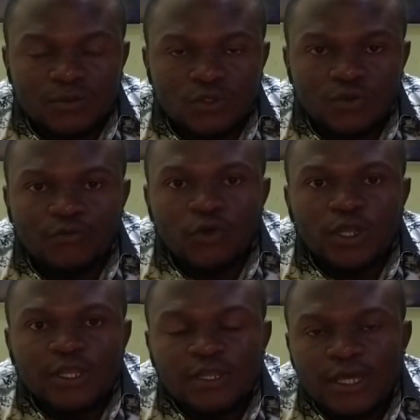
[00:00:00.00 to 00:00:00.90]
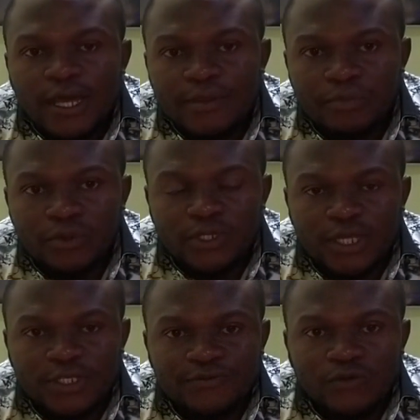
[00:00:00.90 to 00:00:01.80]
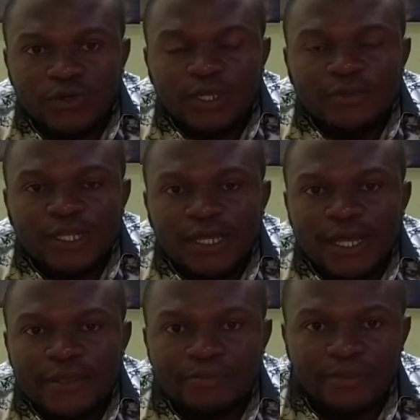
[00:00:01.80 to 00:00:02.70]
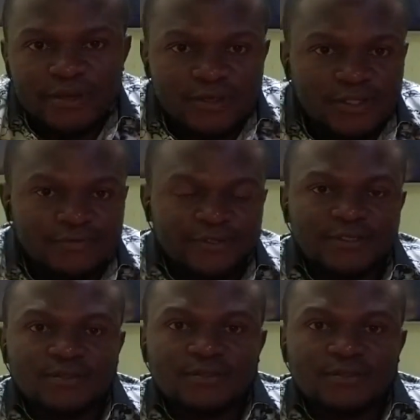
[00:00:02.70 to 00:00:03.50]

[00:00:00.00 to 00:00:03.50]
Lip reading: So for clinical importance, for clinical imperatives,